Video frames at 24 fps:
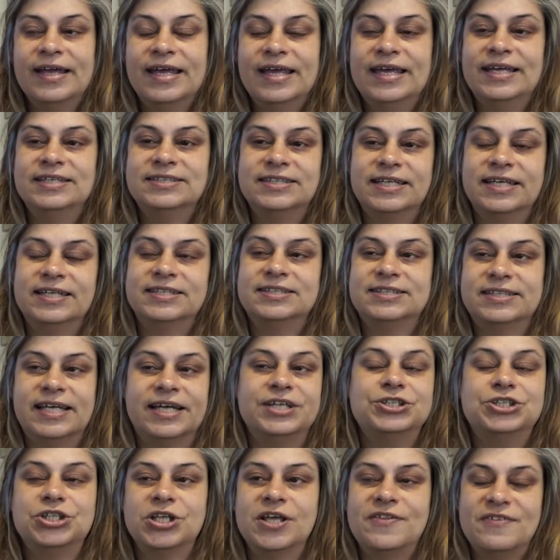is that
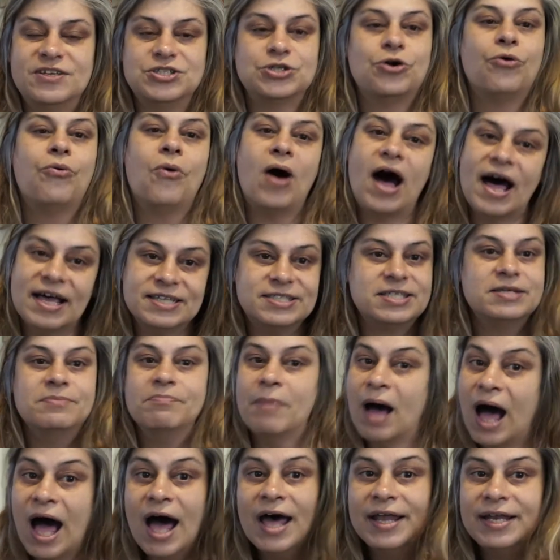essentially these
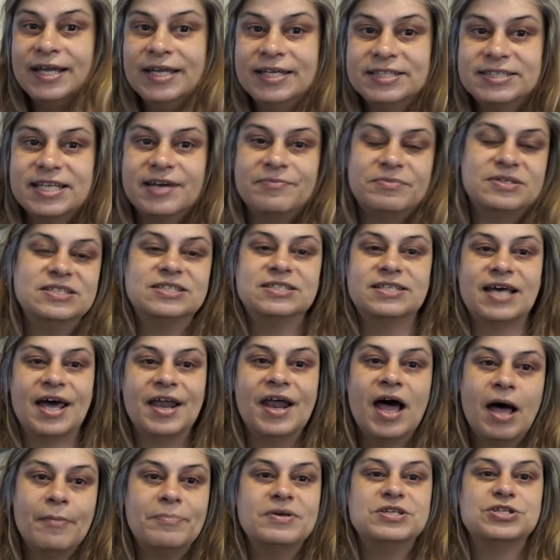quasi-bodies have been
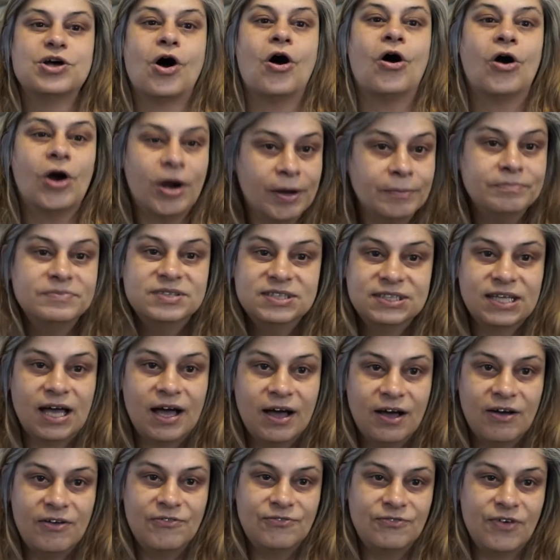set up as arms
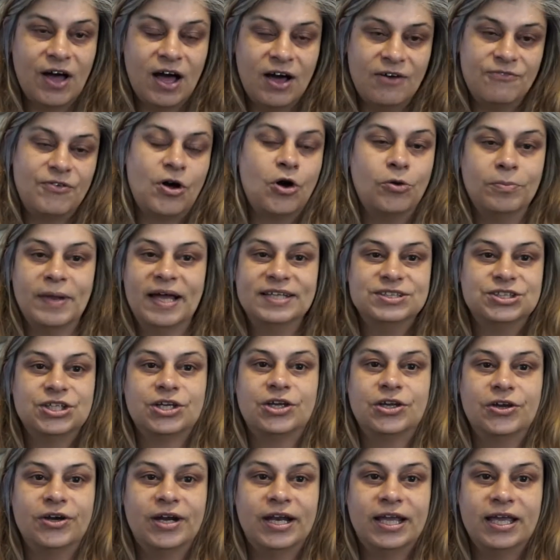of Homeland
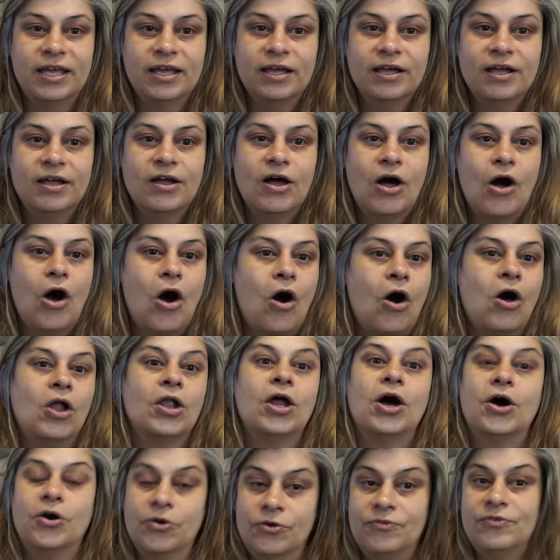Security
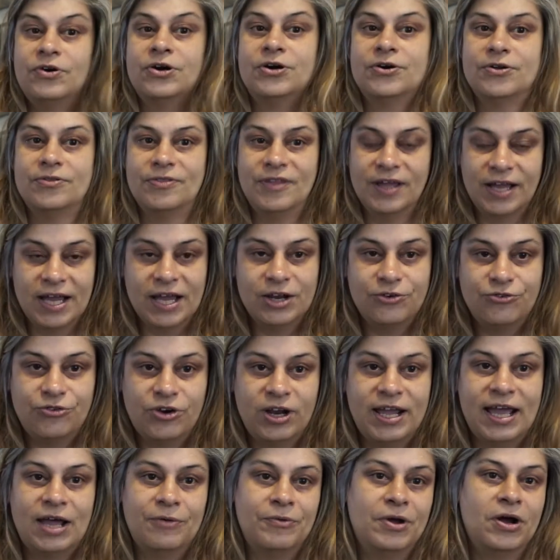all over the
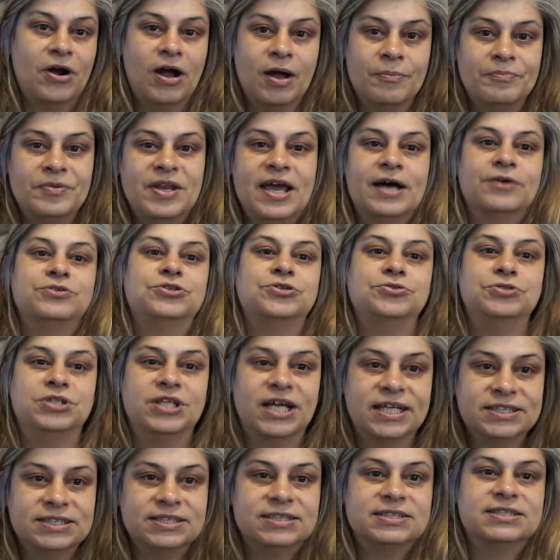country. And we are up now to
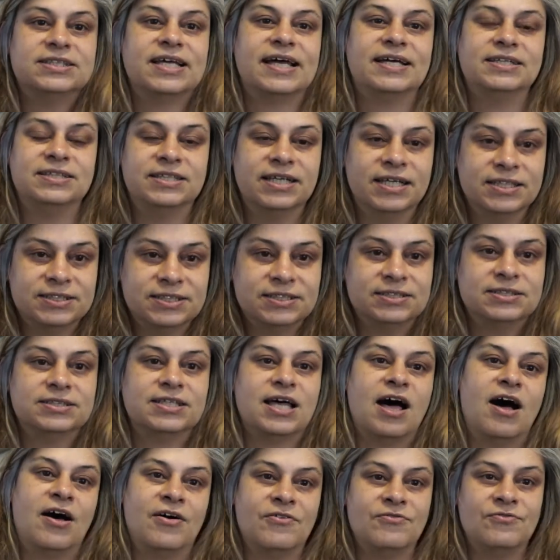dozens and
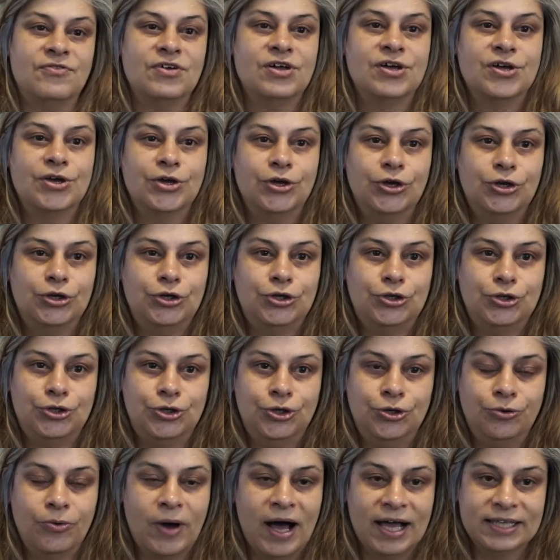dozens of
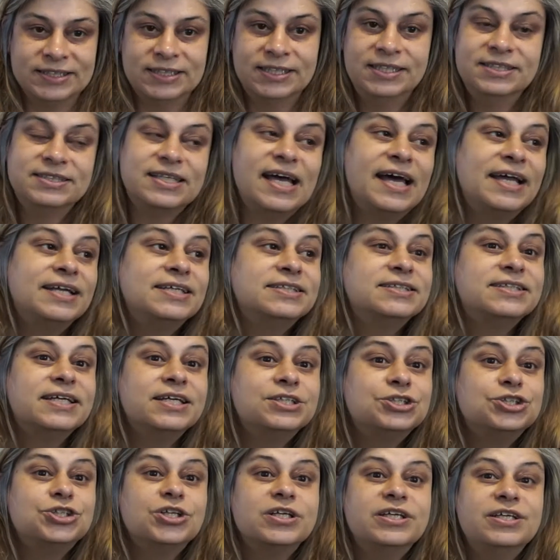UASIs, and
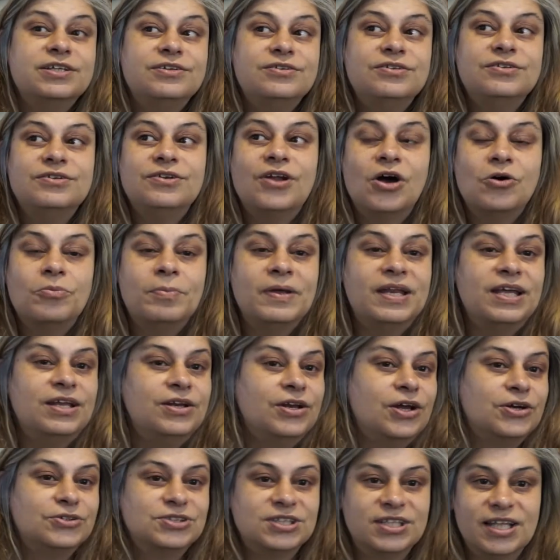essentially nobody
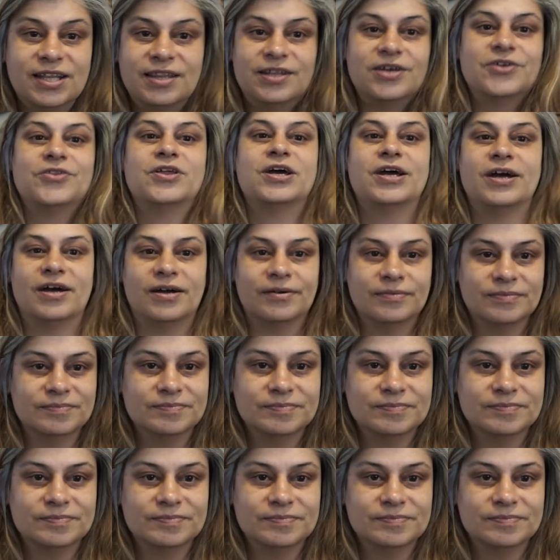knows that they're there.